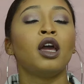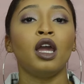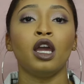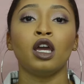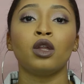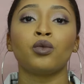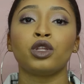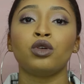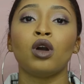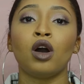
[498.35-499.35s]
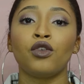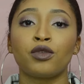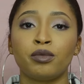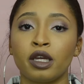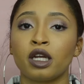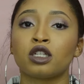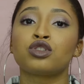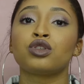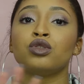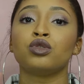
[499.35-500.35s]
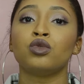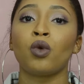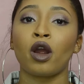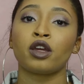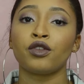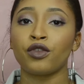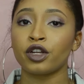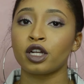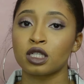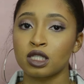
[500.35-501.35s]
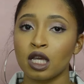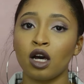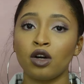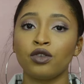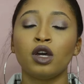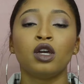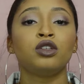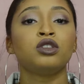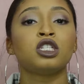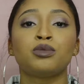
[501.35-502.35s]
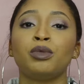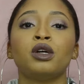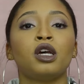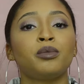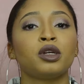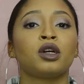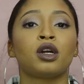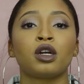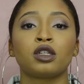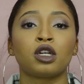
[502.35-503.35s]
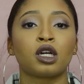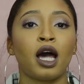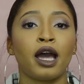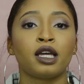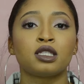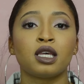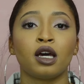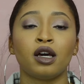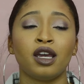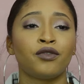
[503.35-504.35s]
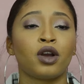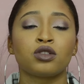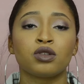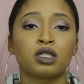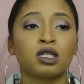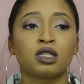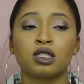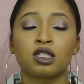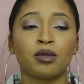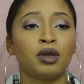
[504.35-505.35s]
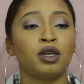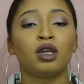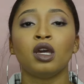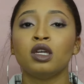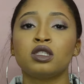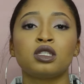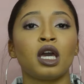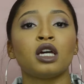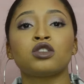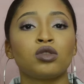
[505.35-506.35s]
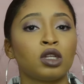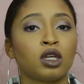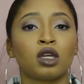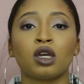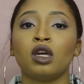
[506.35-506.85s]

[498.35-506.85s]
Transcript: And when you go from there to working for yourself, you just build up your, your clientele. And virtual assistants can be scheduling.